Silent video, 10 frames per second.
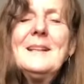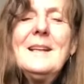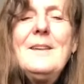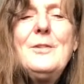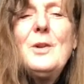
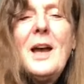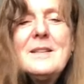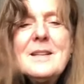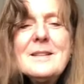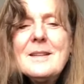If you
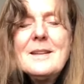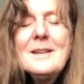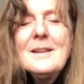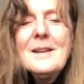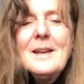liked it,
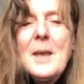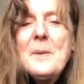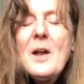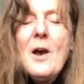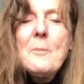keep
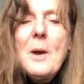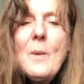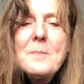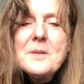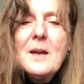an eye on my
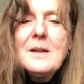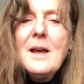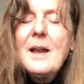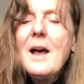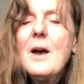website
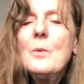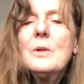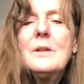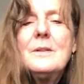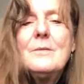and I
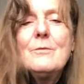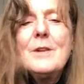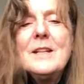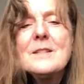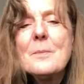will
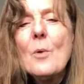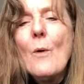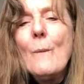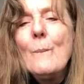read some more.